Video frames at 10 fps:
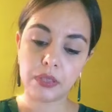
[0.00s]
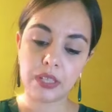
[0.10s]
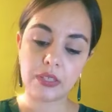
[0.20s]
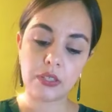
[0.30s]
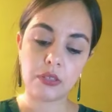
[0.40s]

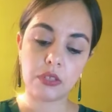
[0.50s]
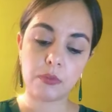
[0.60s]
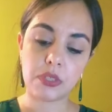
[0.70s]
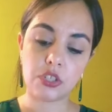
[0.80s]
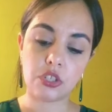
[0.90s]
places you in a
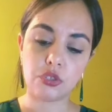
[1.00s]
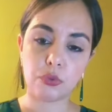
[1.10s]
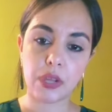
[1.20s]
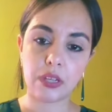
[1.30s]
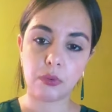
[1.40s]
position to
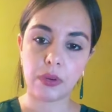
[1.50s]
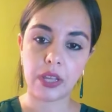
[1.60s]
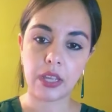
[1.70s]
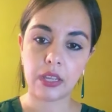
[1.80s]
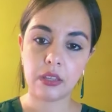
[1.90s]
run
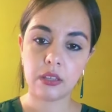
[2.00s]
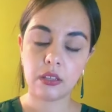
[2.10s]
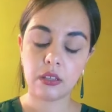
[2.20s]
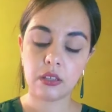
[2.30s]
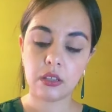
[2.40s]
away
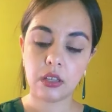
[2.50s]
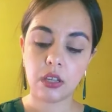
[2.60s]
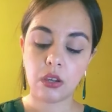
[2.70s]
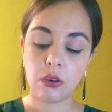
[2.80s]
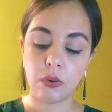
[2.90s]

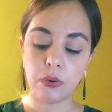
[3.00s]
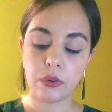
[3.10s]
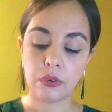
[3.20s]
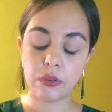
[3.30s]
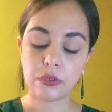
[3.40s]

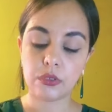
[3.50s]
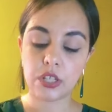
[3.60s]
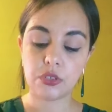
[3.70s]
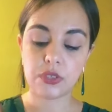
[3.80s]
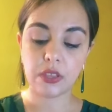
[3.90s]
or to
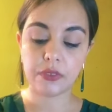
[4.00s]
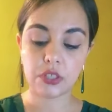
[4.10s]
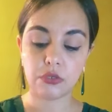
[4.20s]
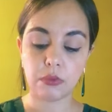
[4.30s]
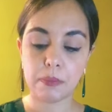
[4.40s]
get yourself
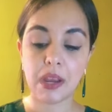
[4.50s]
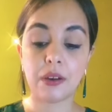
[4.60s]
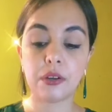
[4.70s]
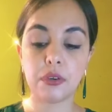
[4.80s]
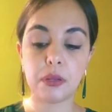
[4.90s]
extremely
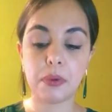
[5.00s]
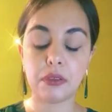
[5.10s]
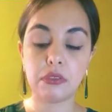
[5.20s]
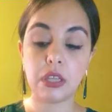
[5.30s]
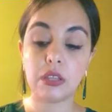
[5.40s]
paranoid
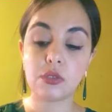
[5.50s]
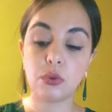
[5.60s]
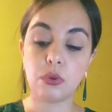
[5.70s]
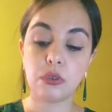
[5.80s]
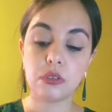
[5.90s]
about things
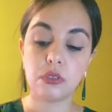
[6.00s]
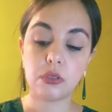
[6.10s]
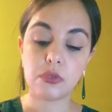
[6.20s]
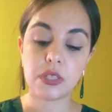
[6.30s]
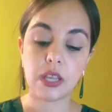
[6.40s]
or
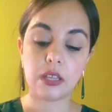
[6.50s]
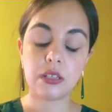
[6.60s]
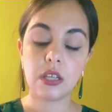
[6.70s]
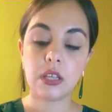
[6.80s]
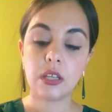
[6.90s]
those that
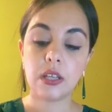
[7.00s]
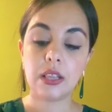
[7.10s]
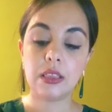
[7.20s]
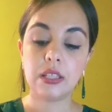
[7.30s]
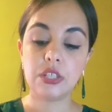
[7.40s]

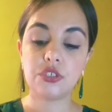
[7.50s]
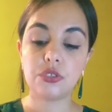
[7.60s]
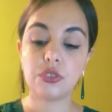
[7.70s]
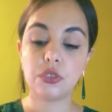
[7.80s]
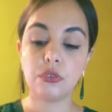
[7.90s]
lead you
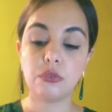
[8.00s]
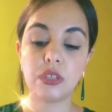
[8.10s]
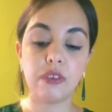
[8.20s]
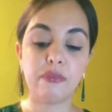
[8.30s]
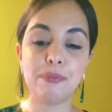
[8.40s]
to
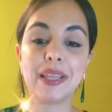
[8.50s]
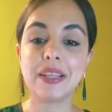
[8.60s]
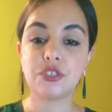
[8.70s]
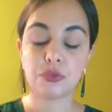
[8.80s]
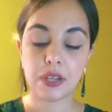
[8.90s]
give
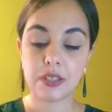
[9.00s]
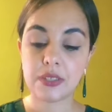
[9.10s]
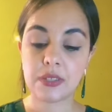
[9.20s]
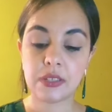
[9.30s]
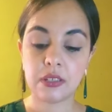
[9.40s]
blind
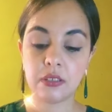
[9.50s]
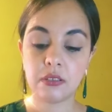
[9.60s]
trust